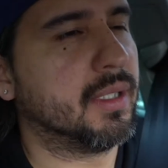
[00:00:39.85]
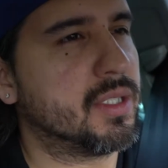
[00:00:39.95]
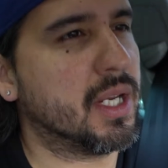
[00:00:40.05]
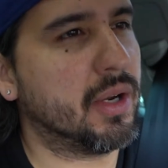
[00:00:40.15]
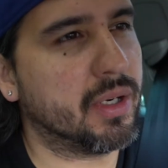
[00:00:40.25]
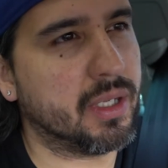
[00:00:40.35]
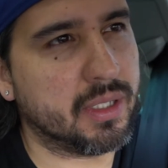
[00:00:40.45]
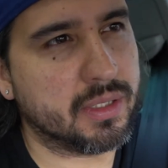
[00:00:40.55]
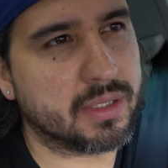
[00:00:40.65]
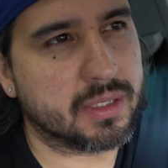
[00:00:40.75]
the charities
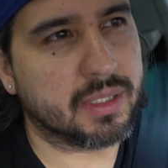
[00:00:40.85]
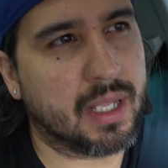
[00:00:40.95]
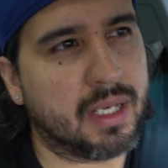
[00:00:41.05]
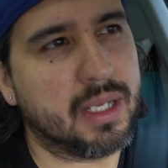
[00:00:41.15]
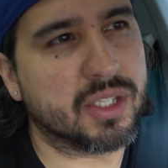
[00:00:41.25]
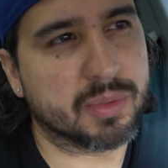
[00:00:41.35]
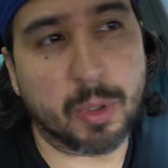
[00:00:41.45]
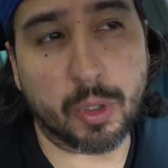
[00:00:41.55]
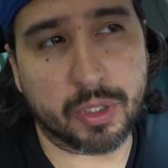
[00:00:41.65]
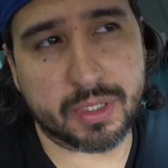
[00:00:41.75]
that he
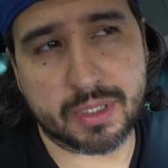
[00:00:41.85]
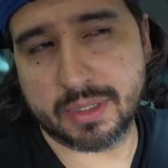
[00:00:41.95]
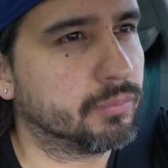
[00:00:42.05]
supports.